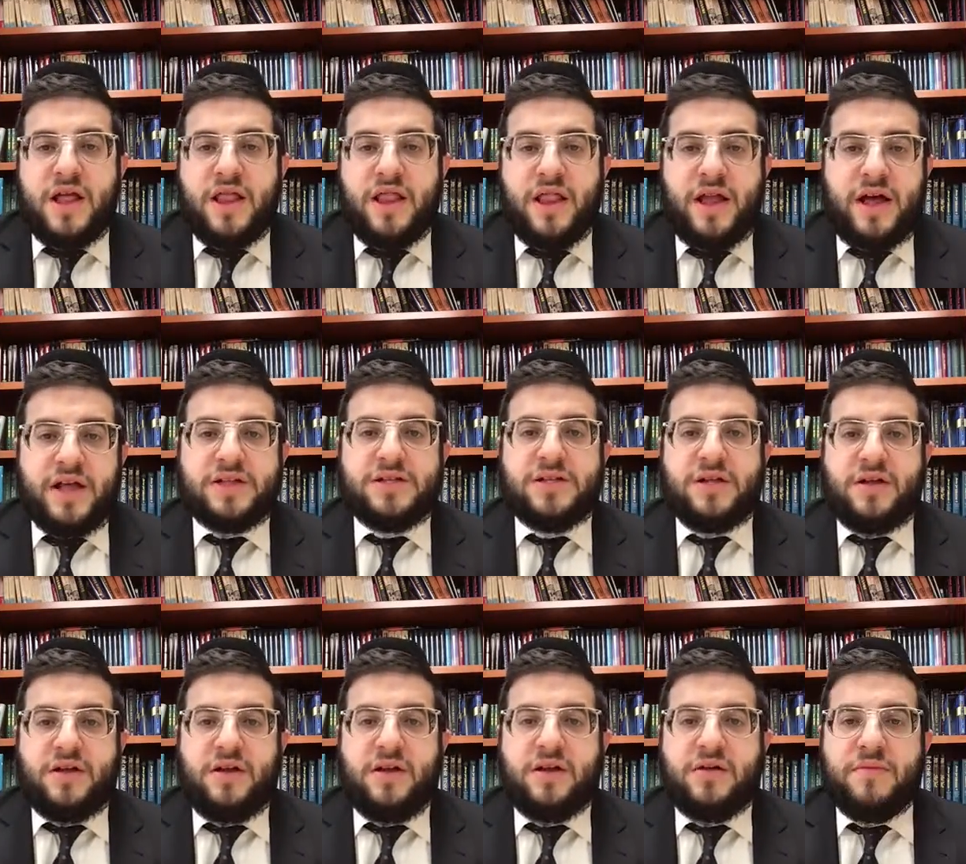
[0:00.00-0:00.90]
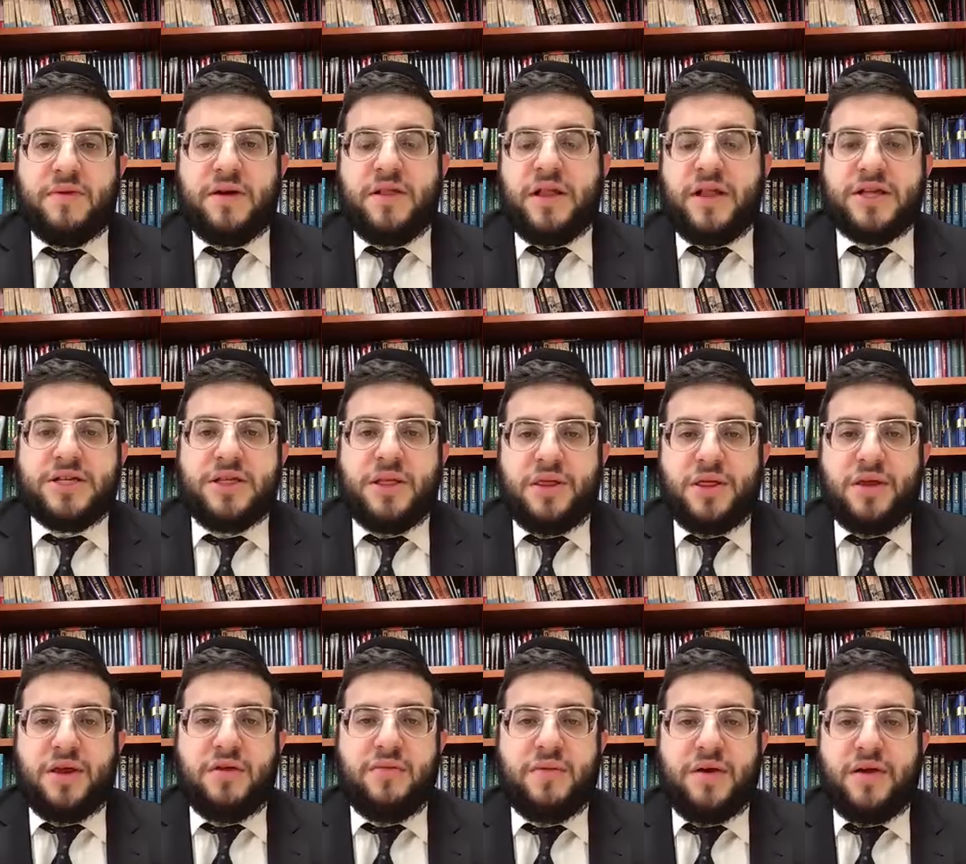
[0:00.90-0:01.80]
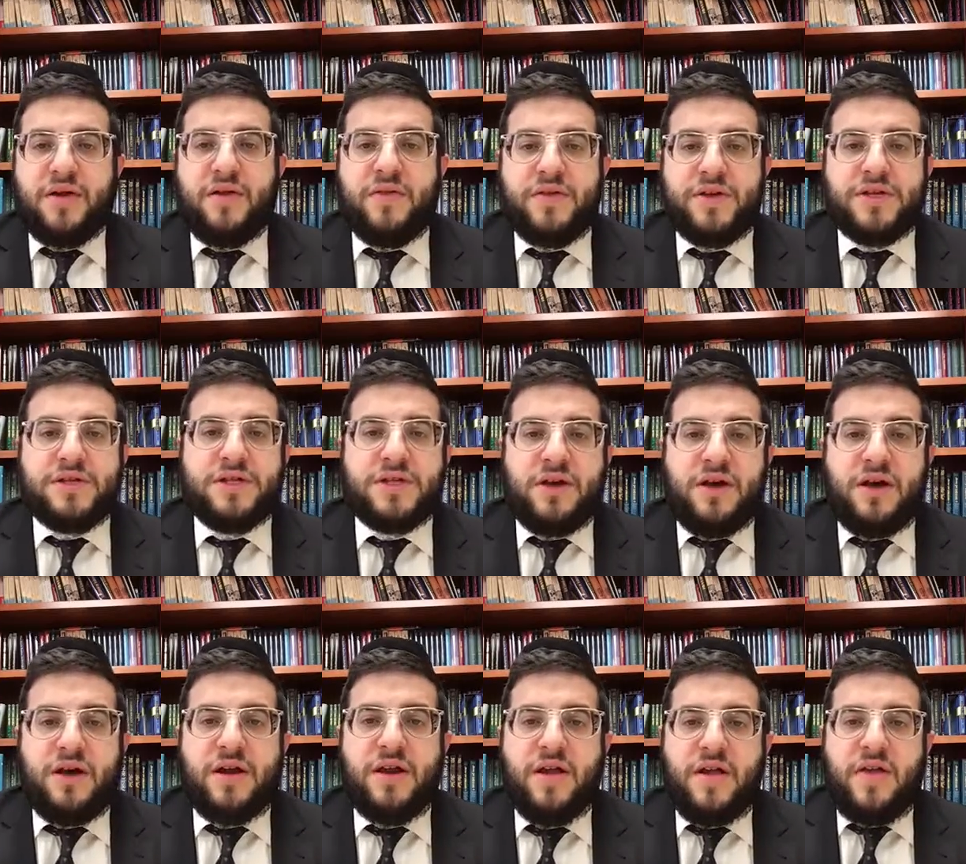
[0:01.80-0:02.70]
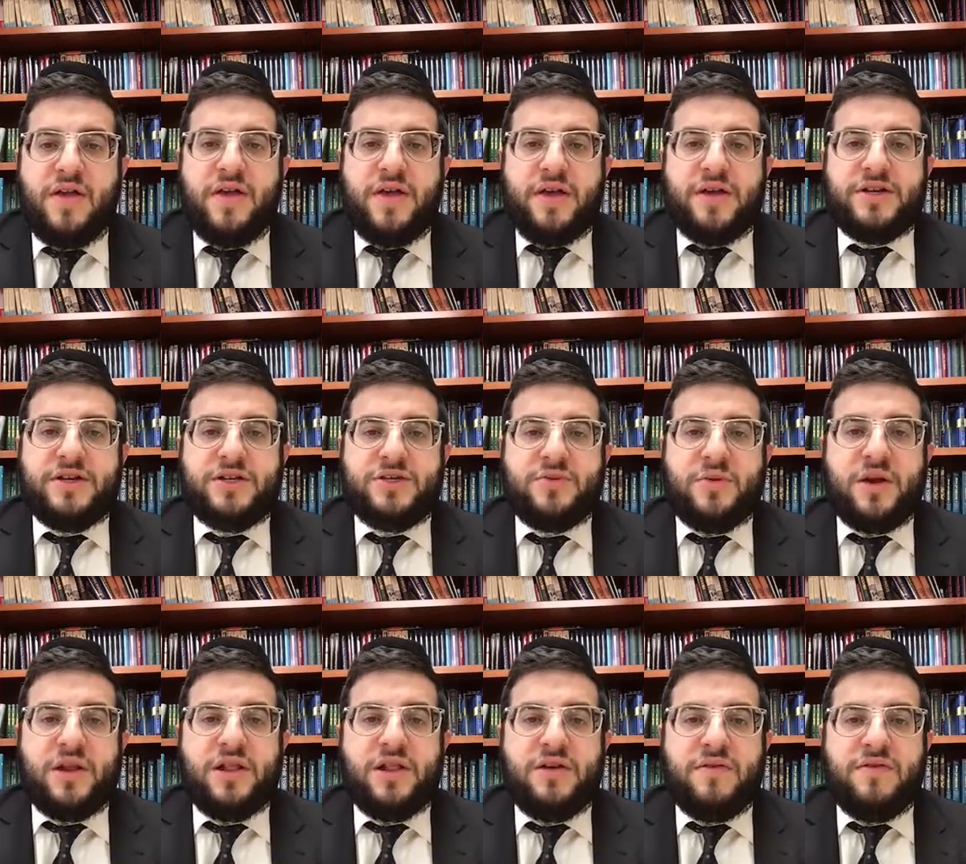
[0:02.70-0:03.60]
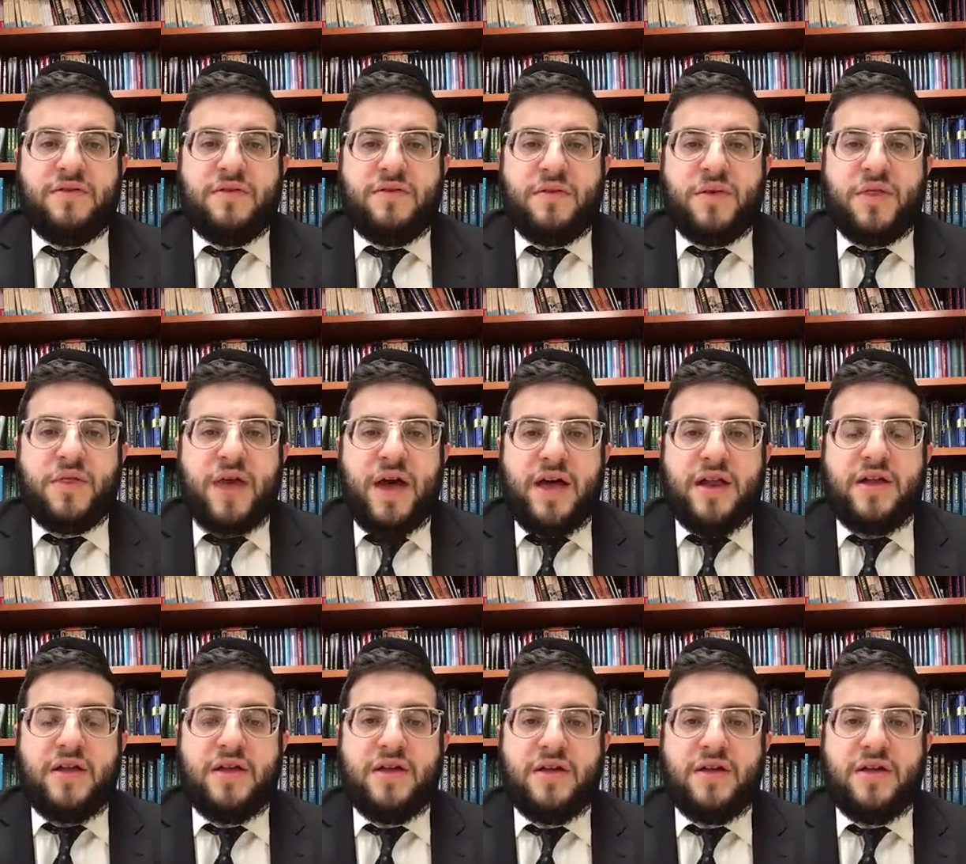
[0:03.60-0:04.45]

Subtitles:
Lots to talk about, lots to think about on this thought. Just want to leave you with that.